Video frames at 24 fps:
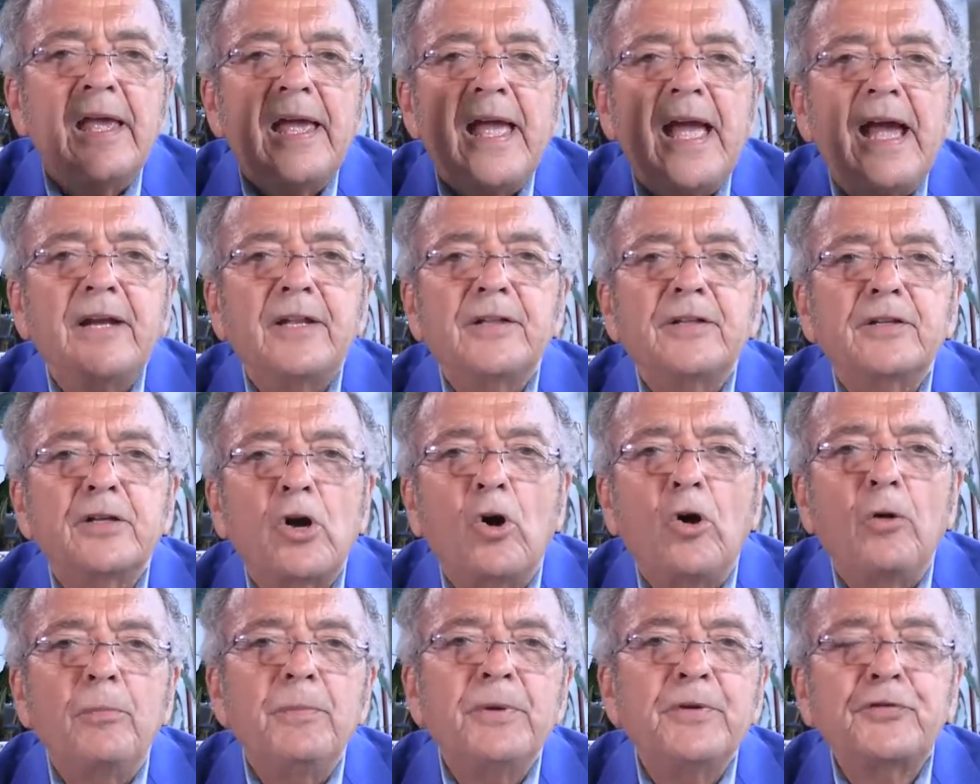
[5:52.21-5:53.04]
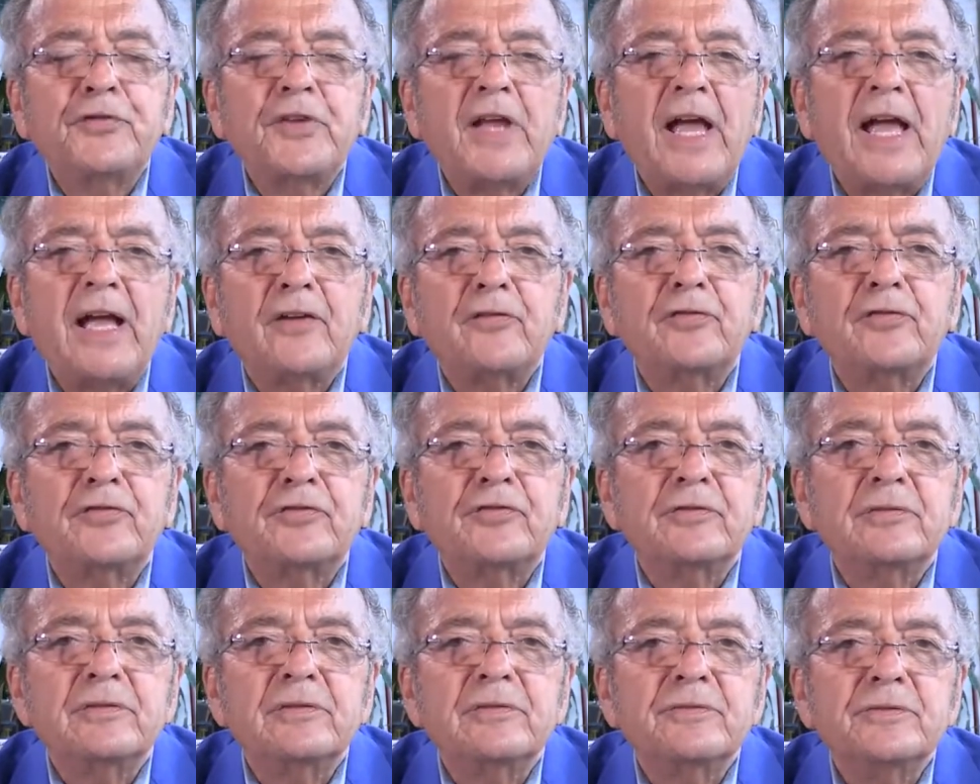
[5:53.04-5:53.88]
head of the Goldman
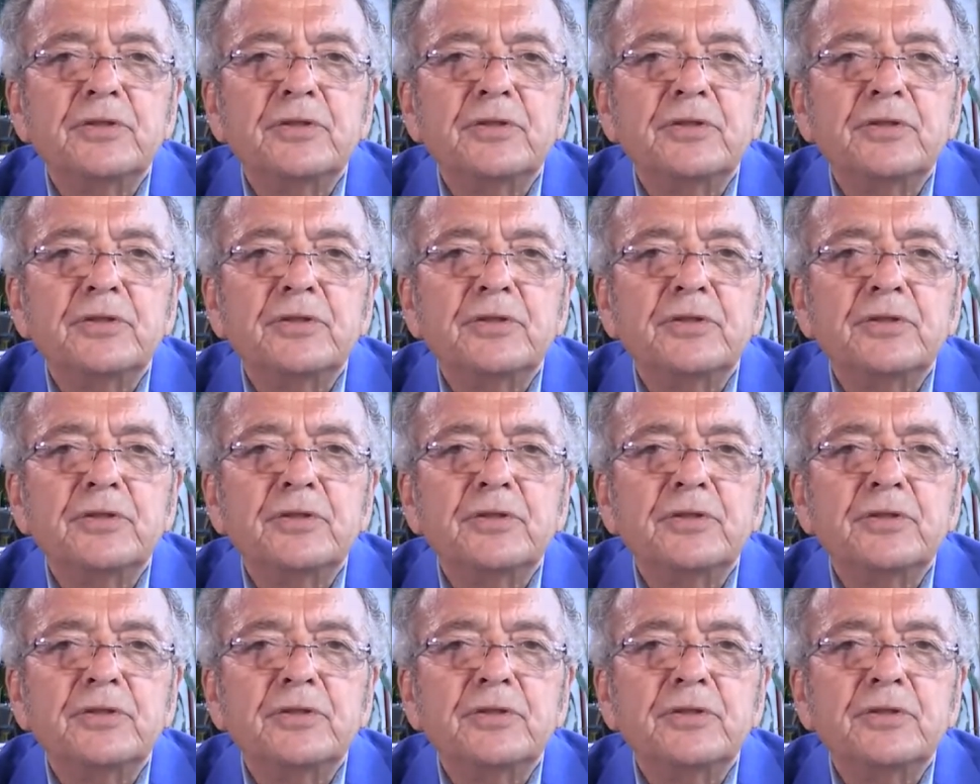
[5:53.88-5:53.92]
Sachs